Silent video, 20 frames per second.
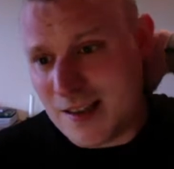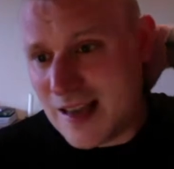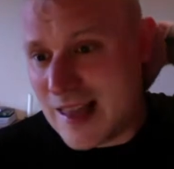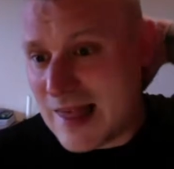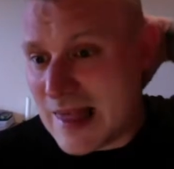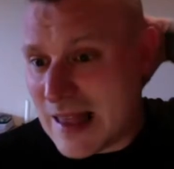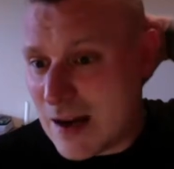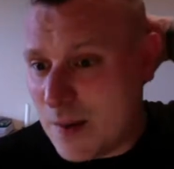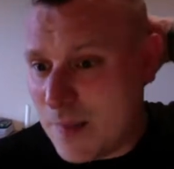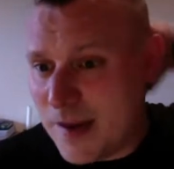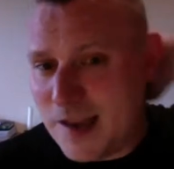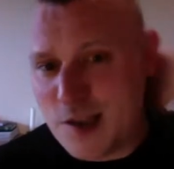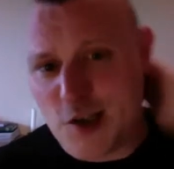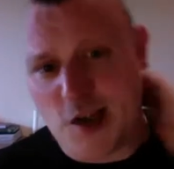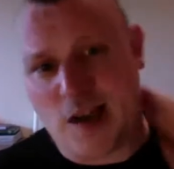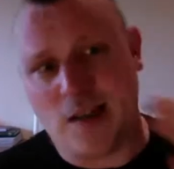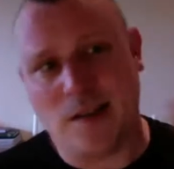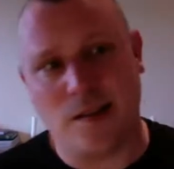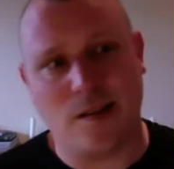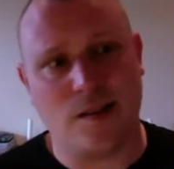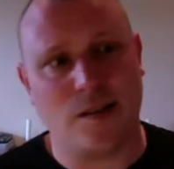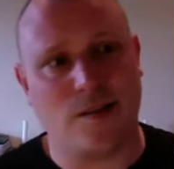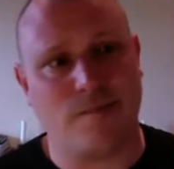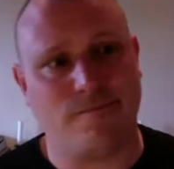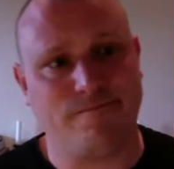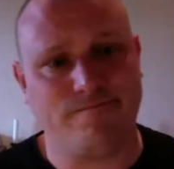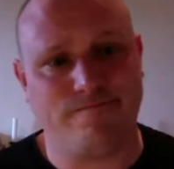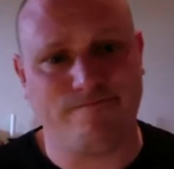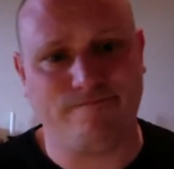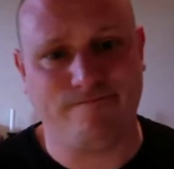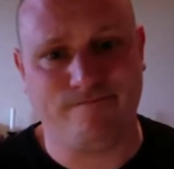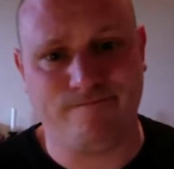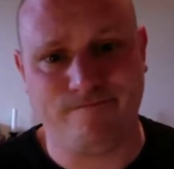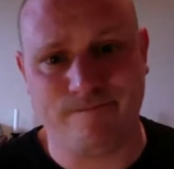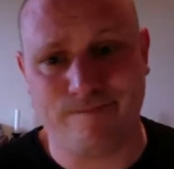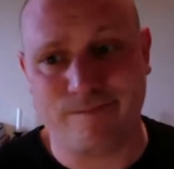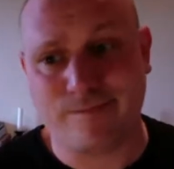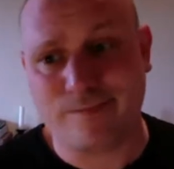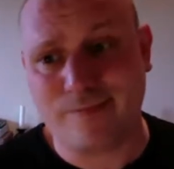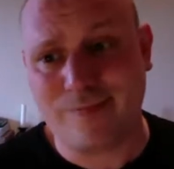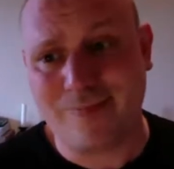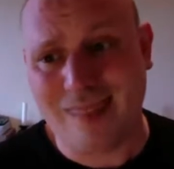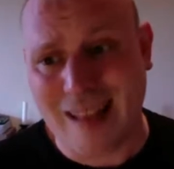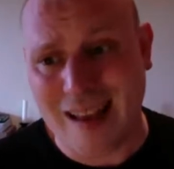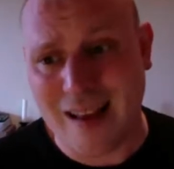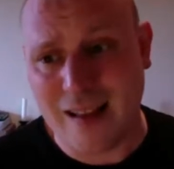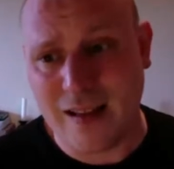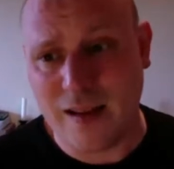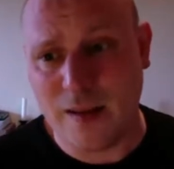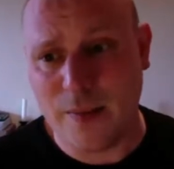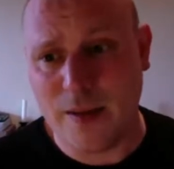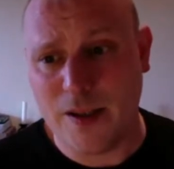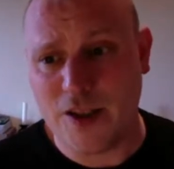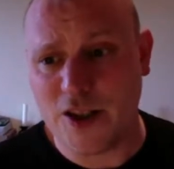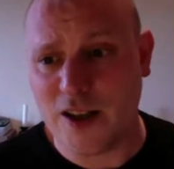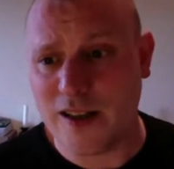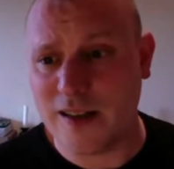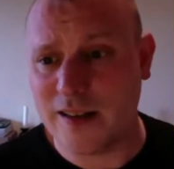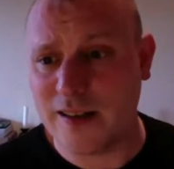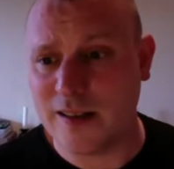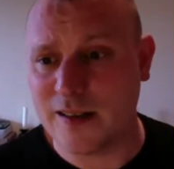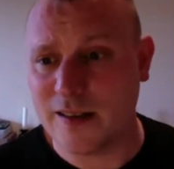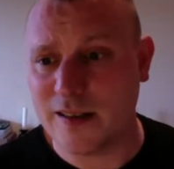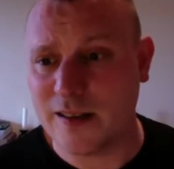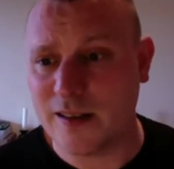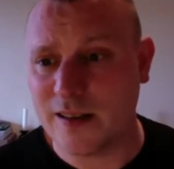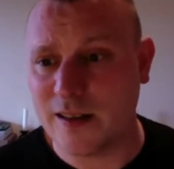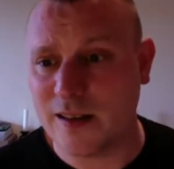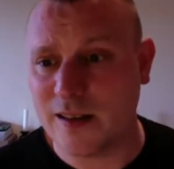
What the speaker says: a little bit jealous. A little bit jealous.